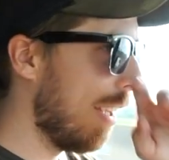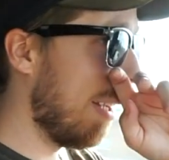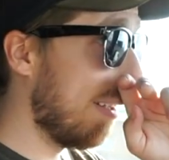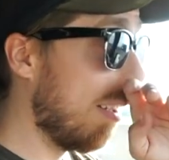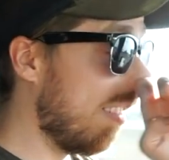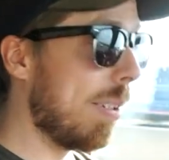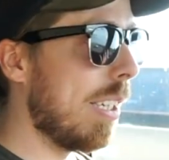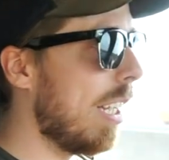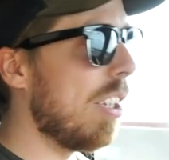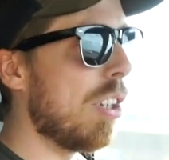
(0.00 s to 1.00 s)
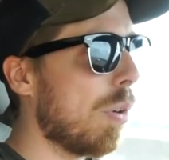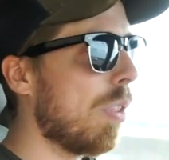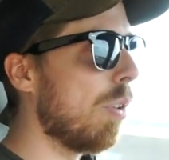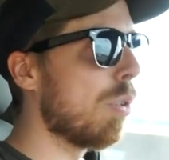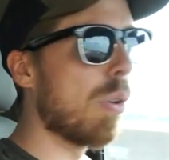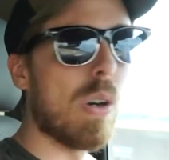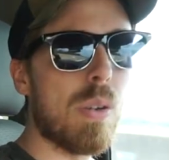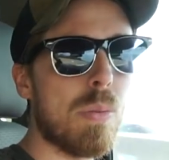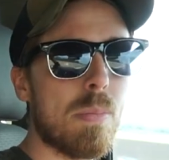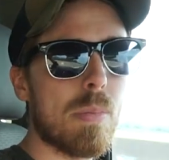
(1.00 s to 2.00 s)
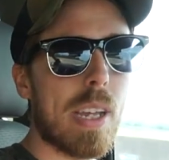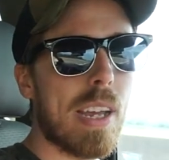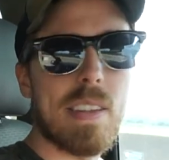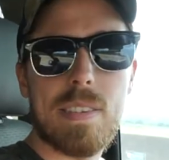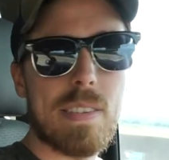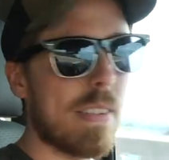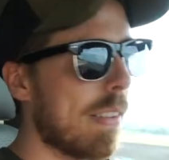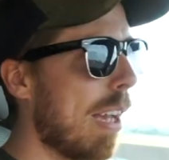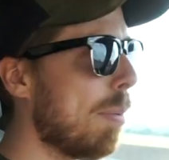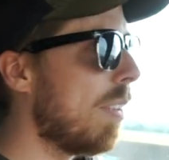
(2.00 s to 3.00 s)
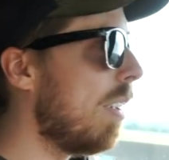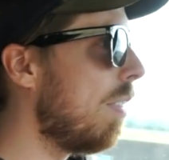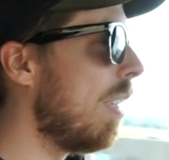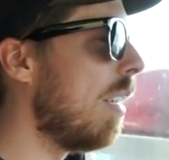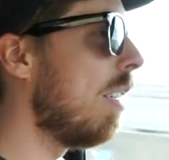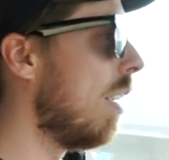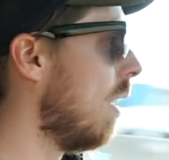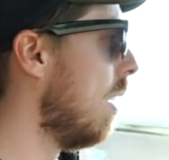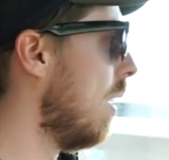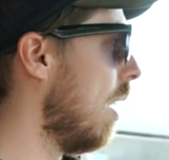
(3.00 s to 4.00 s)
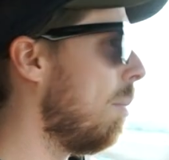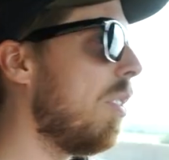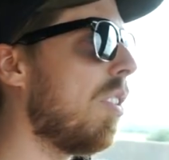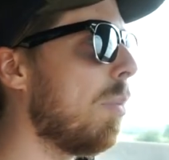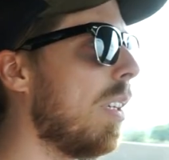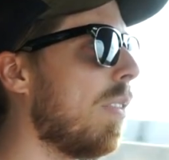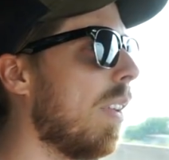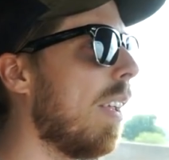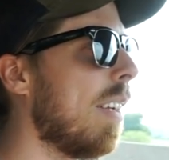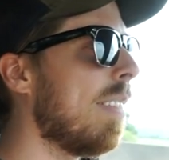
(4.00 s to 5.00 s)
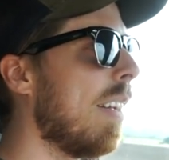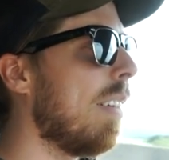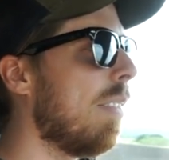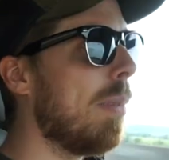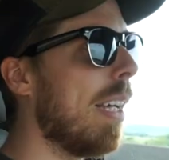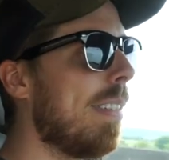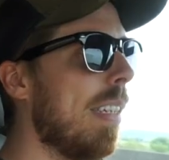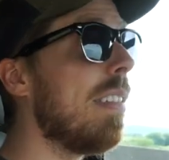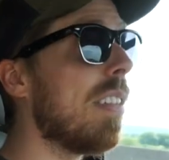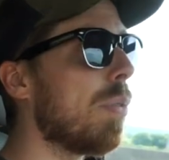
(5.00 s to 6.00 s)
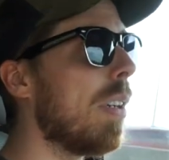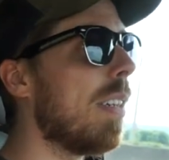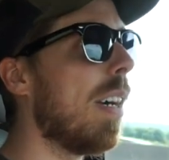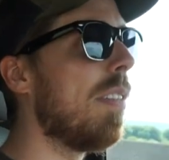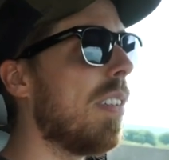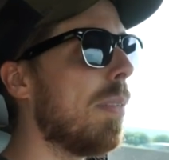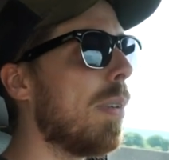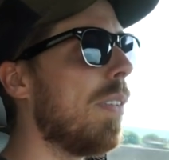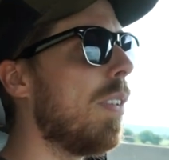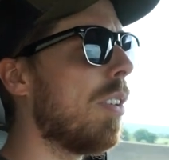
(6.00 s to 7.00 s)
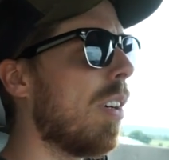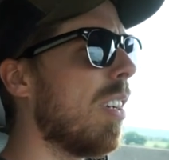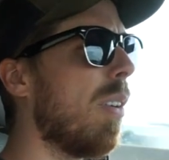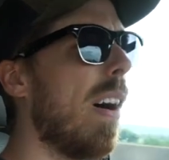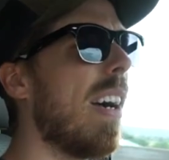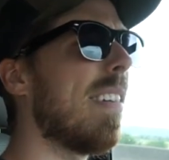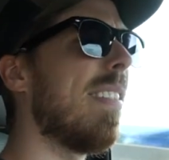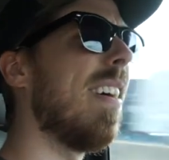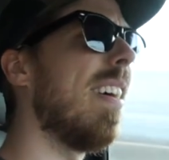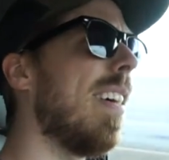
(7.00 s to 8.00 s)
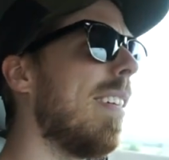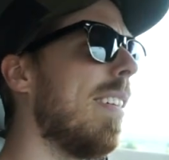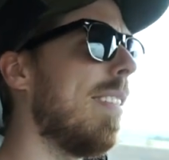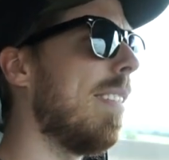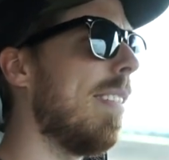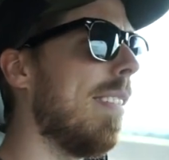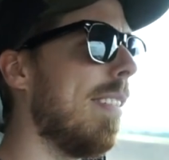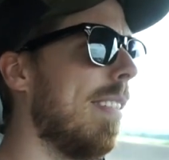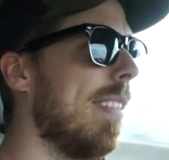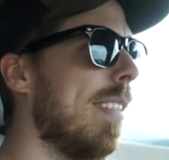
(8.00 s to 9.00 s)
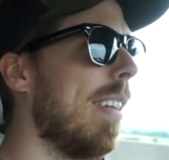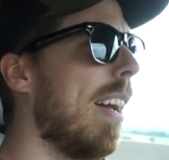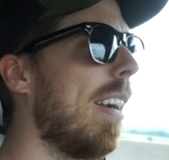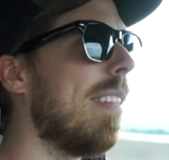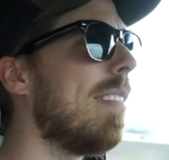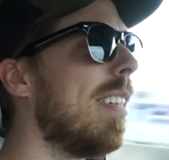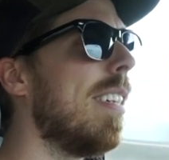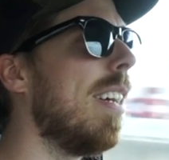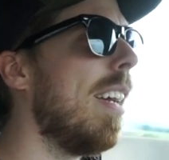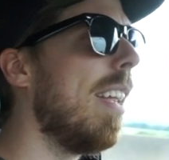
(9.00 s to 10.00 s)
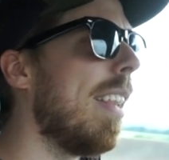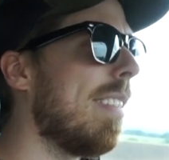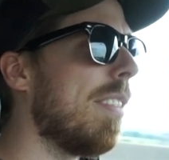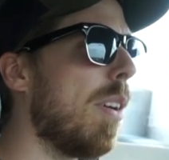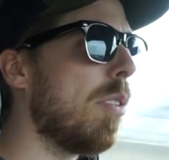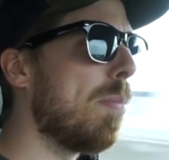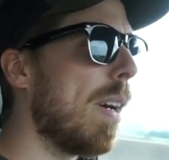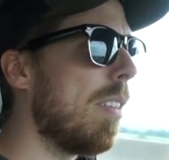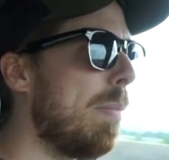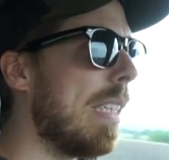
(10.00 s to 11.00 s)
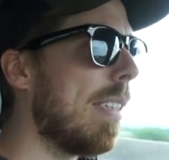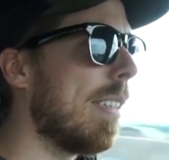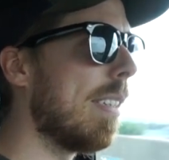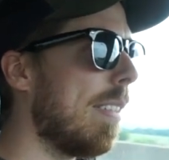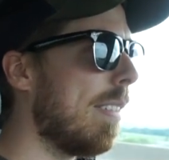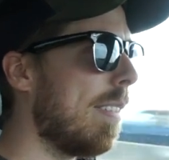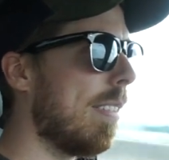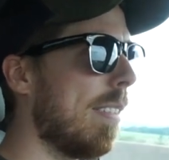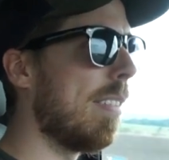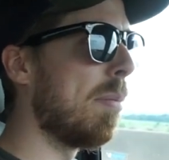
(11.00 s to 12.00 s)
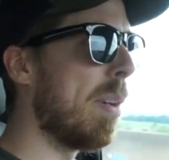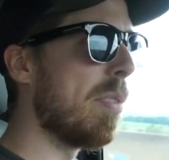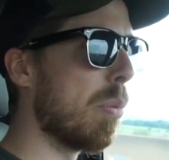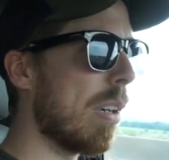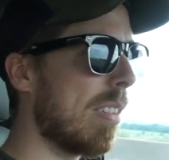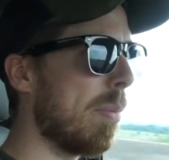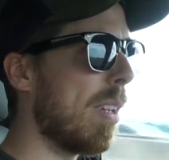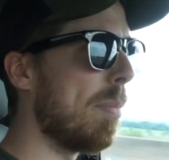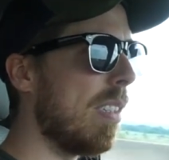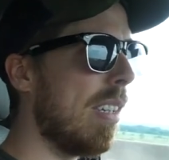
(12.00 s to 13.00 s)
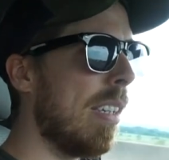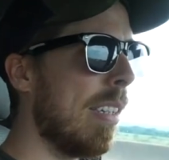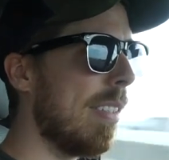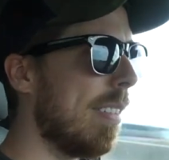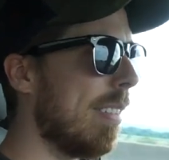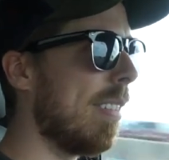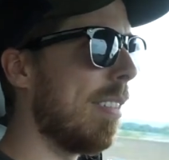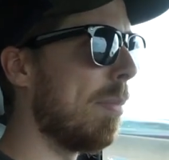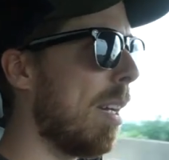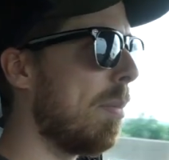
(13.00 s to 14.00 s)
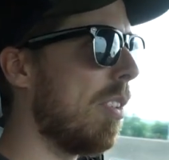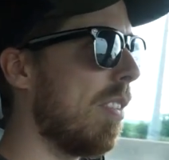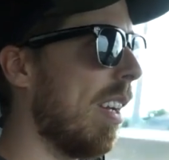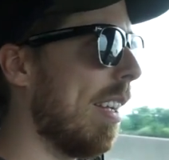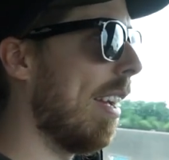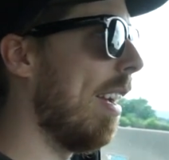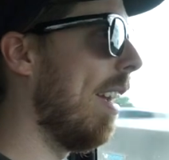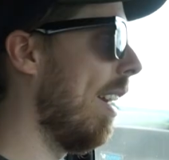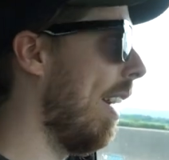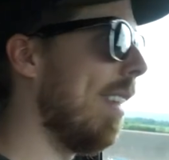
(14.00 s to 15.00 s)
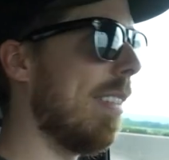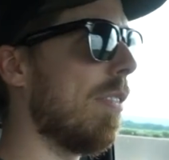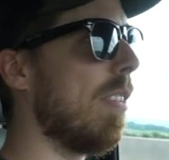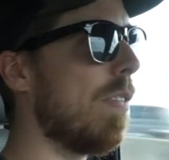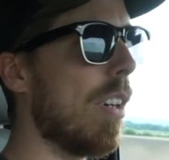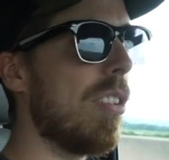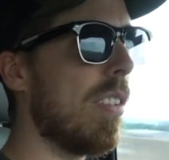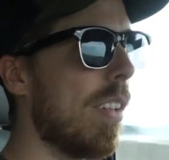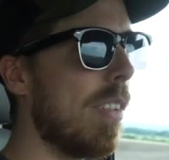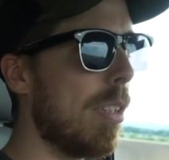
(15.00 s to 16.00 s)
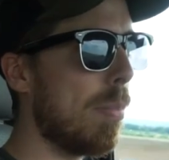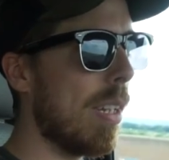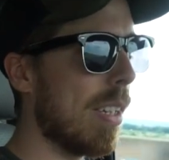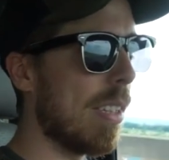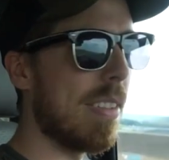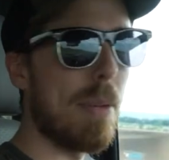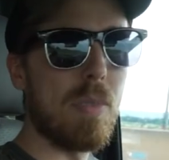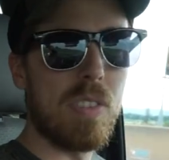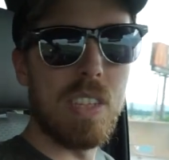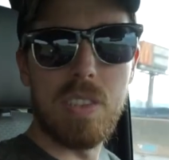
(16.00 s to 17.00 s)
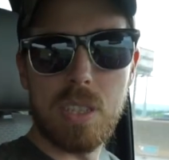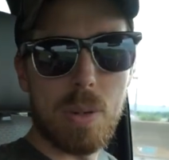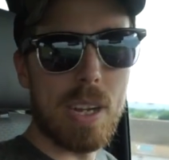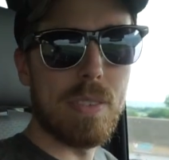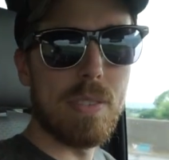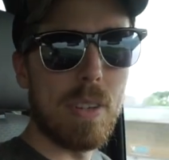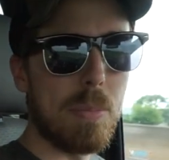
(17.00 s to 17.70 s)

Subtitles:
Yeah, I mean, yeah, you can go through Chromecast, Apple TV. I mean, there's so many different things now. I mean, that's the easiest way, obviously, but if you're trying to go aux, I don't know. That stuff always bothered me, because sometimes it worked, sometimes it didn't. Sometimes there's like 8 different versions of it, depending on the type of TV you have.